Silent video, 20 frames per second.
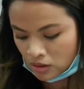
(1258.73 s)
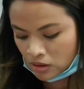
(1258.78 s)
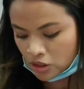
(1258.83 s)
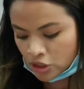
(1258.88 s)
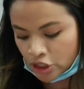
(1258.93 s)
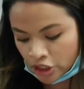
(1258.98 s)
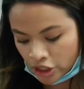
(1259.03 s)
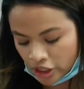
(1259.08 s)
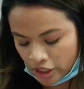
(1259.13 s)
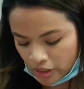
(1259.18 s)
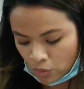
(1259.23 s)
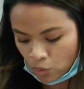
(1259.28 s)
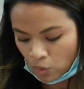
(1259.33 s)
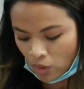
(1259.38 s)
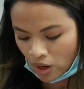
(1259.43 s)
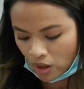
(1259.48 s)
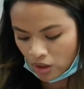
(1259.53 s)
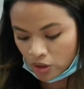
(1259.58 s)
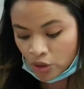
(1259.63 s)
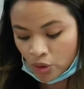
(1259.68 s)
Good.
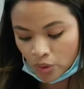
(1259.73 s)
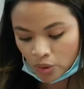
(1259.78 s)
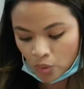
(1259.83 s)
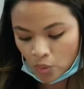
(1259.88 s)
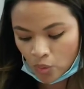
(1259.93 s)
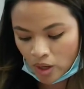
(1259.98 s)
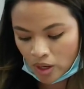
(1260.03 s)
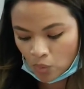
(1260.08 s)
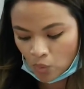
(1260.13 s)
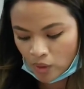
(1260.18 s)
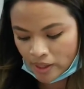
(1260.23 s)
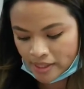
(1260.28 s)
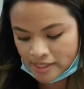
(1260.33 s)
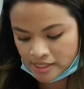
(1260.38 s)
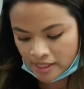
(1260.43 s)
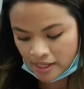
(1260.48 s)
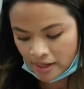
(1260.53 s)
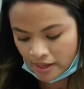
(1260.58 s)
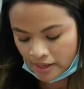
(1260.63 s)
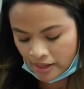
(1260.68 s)
Who or what was
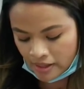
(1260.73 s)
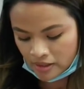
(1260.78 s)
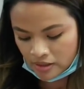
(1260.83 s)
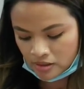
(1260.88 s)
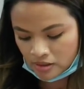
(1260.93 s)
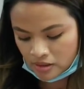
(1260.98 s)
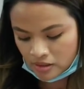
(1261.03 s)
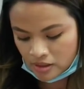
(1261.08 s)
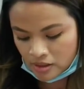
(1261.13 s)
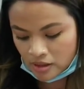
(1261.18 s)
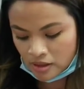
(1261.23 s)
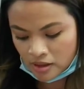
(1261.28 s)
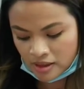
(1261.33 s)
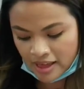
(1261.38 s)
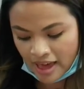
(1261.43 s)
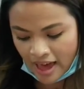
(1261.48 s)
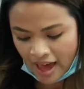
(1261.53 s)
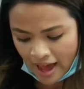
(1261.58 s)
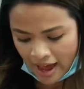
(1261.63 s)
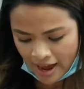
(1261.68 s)
cut?
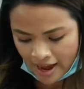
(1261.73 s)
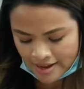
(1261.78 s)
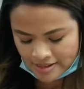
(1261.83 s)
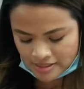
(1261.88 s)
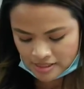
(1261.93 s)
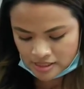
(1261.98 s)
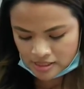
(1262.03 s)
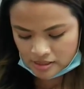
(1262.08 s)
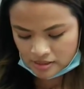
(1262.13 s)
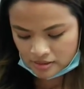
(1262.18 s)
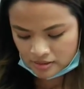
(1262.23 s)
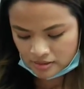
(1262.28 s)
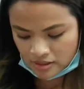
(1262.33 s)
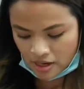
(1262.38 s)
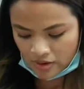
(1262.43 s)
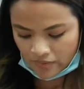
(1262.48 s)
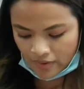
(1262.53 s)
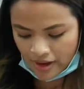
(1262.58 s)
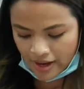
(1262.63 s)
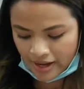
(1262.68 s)
That.
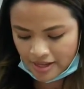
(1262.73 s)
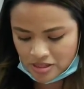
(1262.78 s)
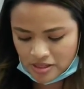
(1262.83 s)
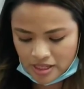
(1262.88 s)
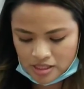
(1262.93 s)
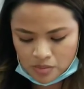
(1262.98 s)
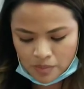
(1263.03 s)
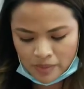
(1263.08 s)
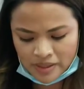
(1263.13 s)
All right, so that's my